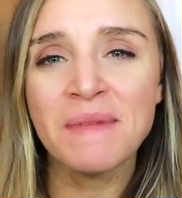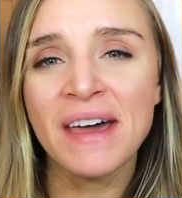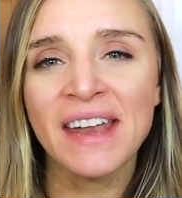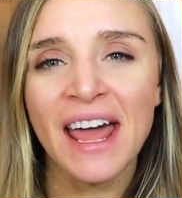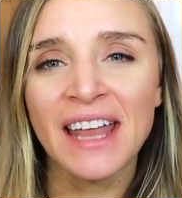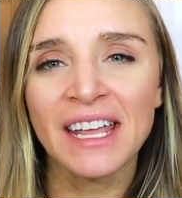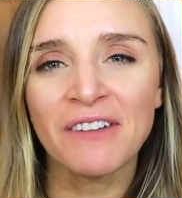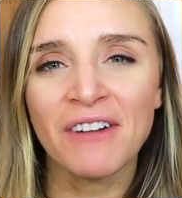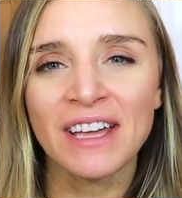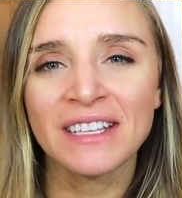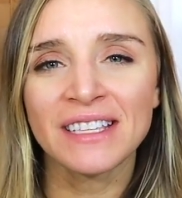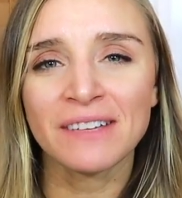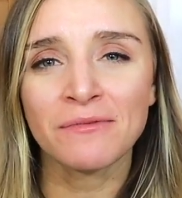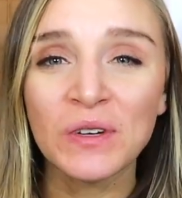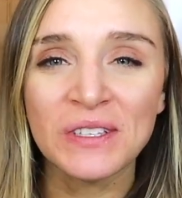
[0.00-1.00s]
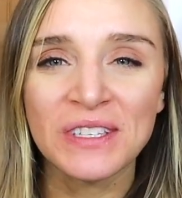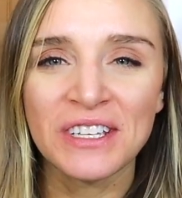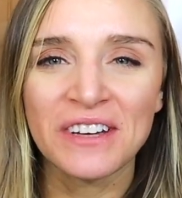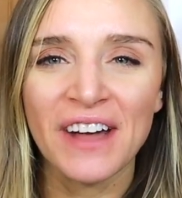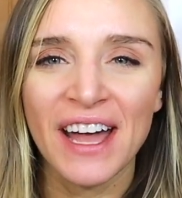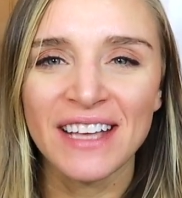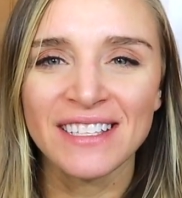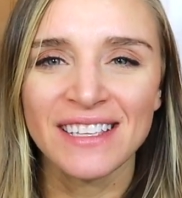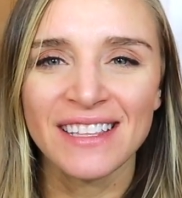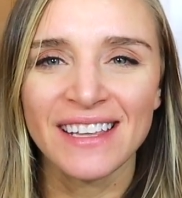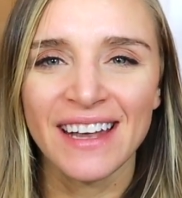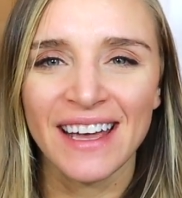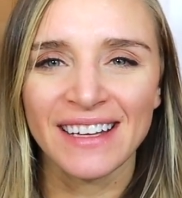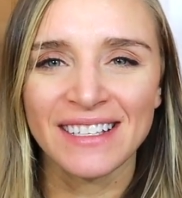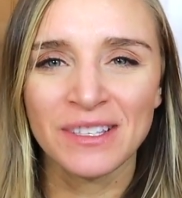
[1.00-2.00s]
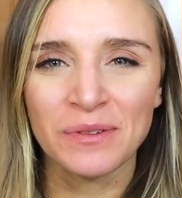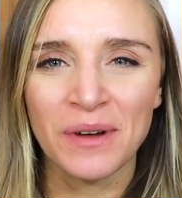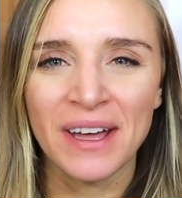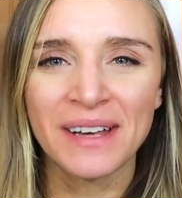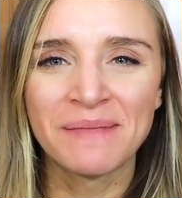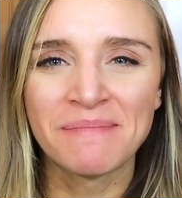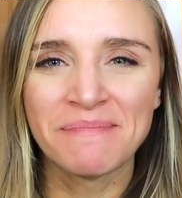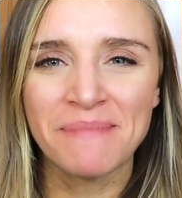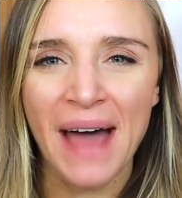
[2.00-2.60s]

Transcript: And anyways, we'll see you guys in the next one.